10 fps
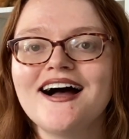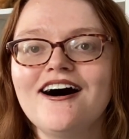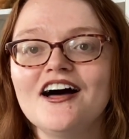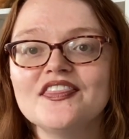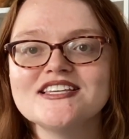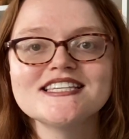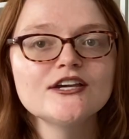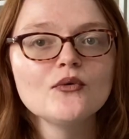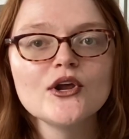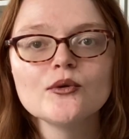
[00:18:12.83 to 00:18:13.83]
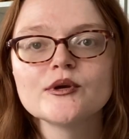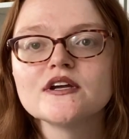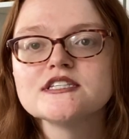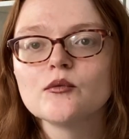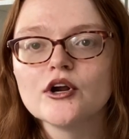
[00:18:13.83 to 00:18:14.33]
on this e-reader
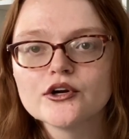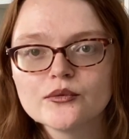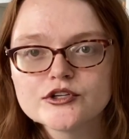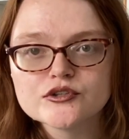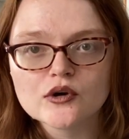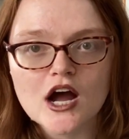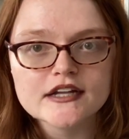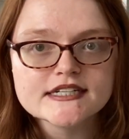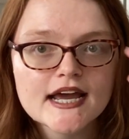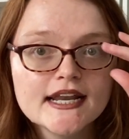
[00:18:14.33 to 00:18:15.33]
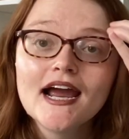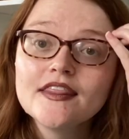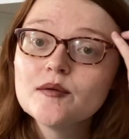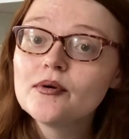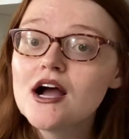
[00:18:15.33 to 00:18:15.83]
because they wanted original content. And
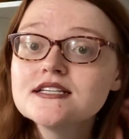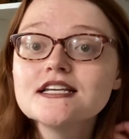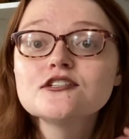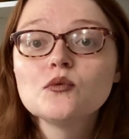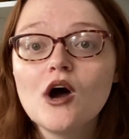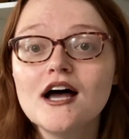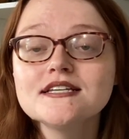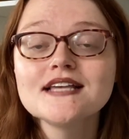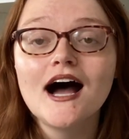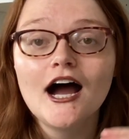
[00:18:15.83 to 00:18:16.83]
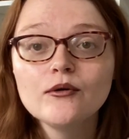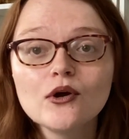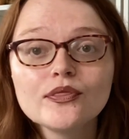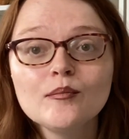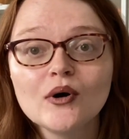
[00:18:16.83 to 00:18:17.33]
the process was, I
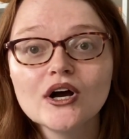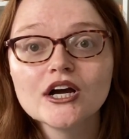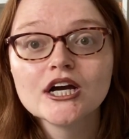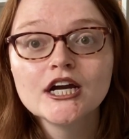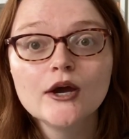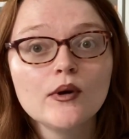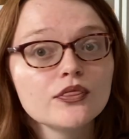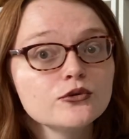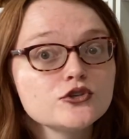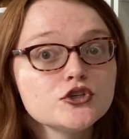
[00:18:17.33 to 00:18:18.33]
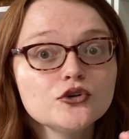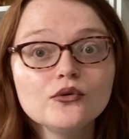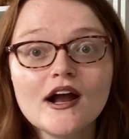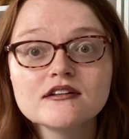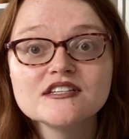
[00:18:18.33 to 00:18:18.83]
wrote the book. It went through 2
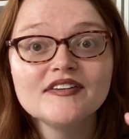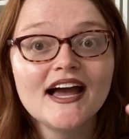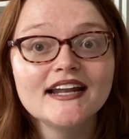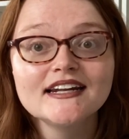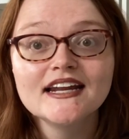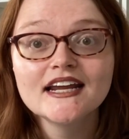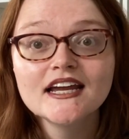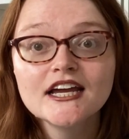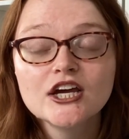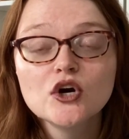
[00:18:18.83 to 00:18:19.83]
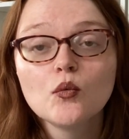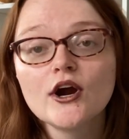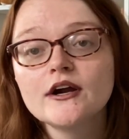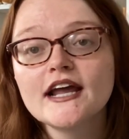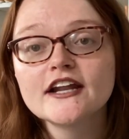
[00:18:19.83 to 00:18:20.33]
rounds of editing
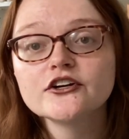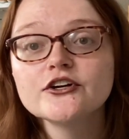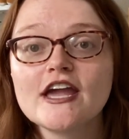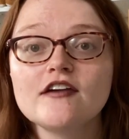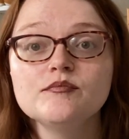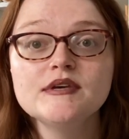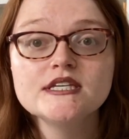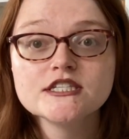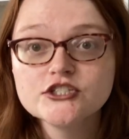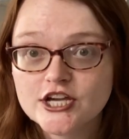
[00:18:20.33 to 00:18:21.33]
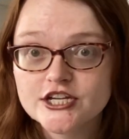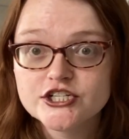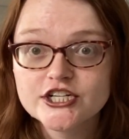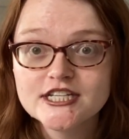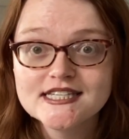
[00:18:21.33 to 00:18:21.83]
where an editor gave me
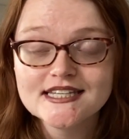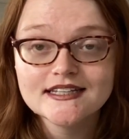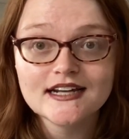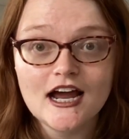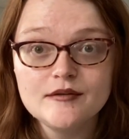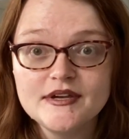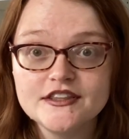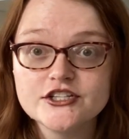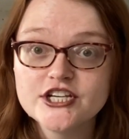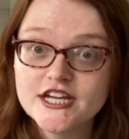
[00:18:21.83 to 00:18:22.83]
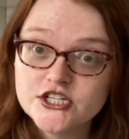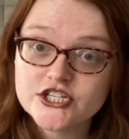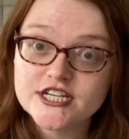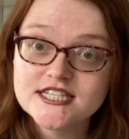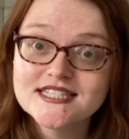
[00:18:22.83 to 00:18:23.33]
suggestions and then I made the
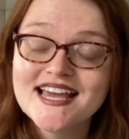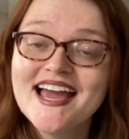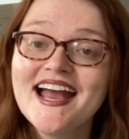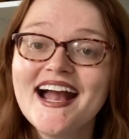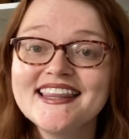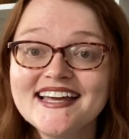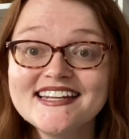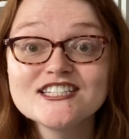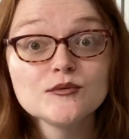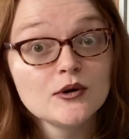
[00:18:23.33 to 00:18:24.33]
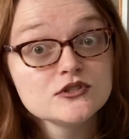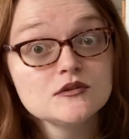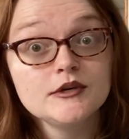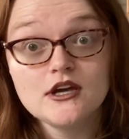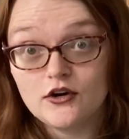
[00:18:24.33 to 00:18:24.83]
changes. And then it's supposed to
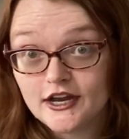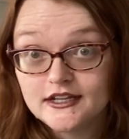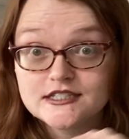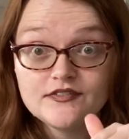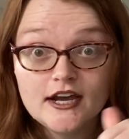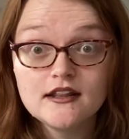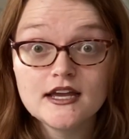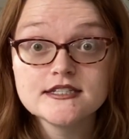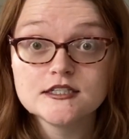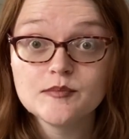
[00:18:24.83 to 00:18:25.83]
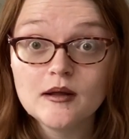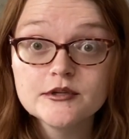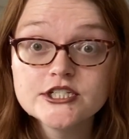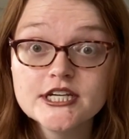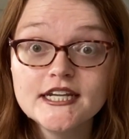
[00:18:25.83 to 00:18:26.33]
be, okay, that's finalized, let's
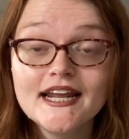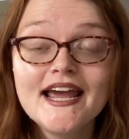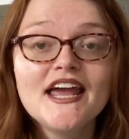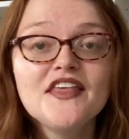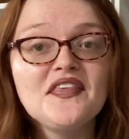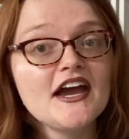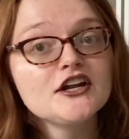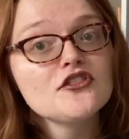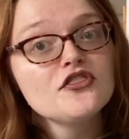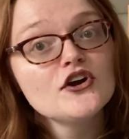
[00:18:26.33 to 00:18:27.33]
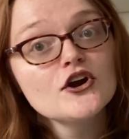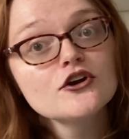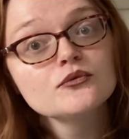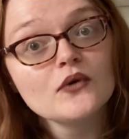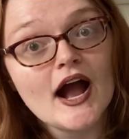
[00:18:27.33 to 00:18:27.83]
publish it. They had a
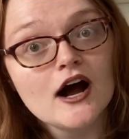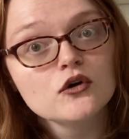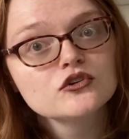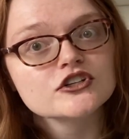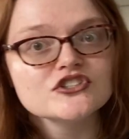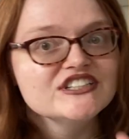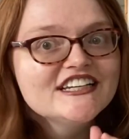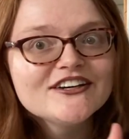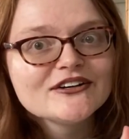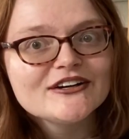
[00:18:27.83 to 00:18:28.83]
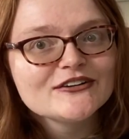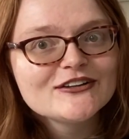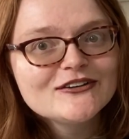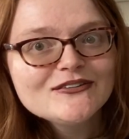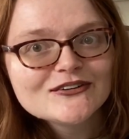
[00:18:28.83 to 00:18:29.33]
3rd round, a secret
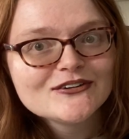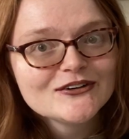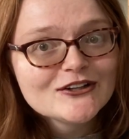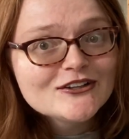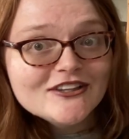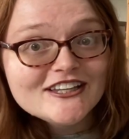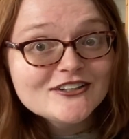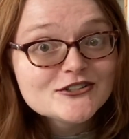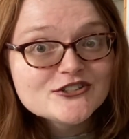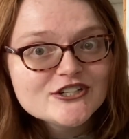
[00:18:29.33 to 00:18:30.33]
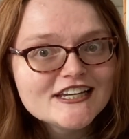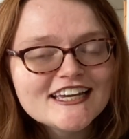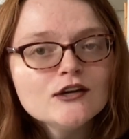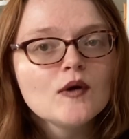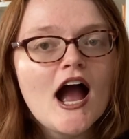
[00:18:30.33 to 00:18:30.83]
little
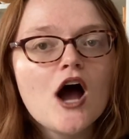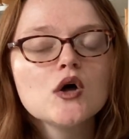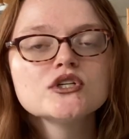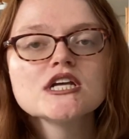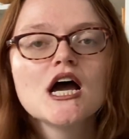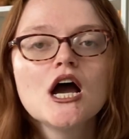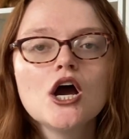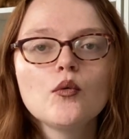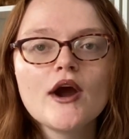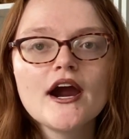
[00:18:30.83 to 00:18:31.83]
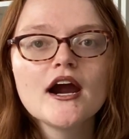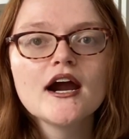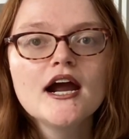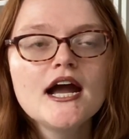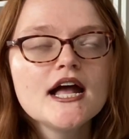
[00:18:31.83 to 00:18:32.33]
cheeky round
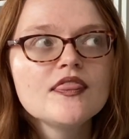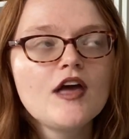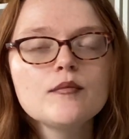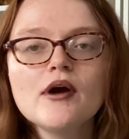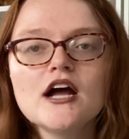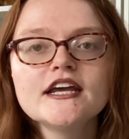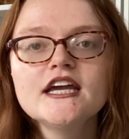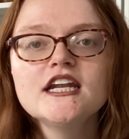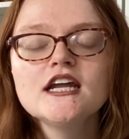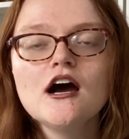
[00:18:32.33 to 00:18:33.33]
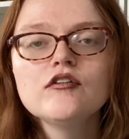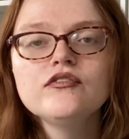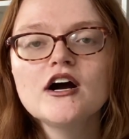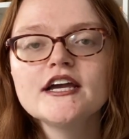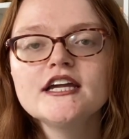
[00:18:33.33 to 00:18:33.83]
where they brought in a
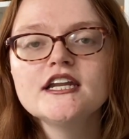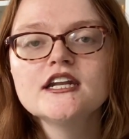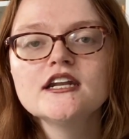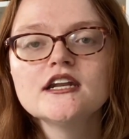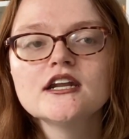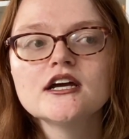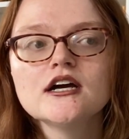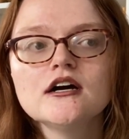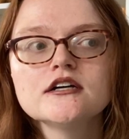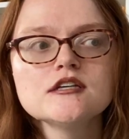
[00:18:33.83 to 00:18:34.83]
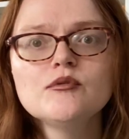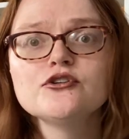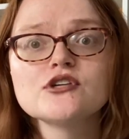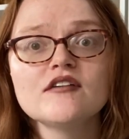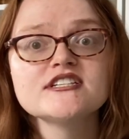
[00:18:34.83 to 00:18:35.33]
someone
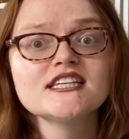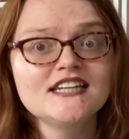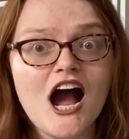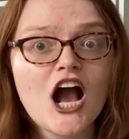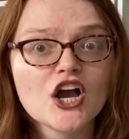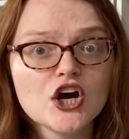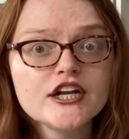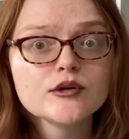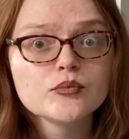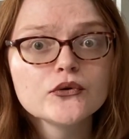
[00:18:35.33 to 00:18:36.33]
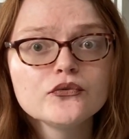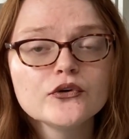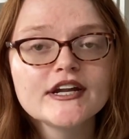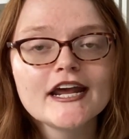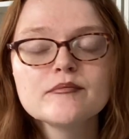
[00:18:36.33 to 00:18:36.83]
who's obviously not good at
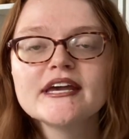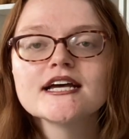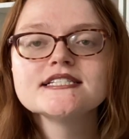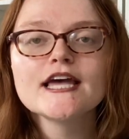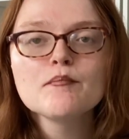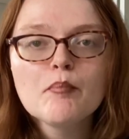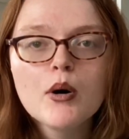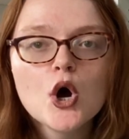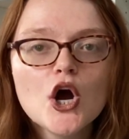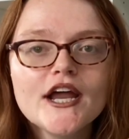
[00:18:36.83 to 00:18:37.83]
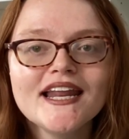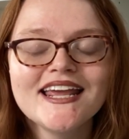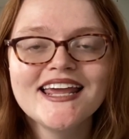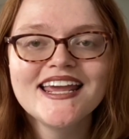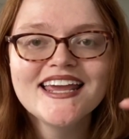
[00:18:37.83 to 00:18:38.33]
proofreading because they put
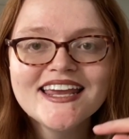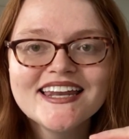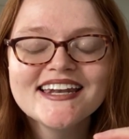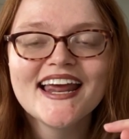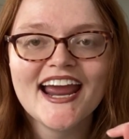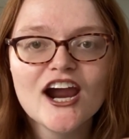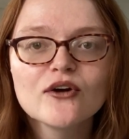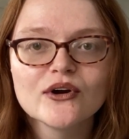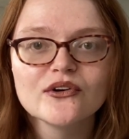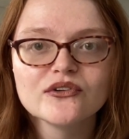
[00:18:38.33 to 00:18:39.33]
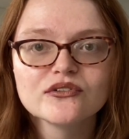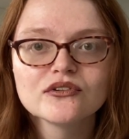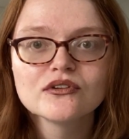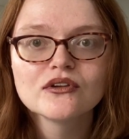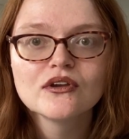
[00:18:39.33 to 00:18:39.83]
in errors.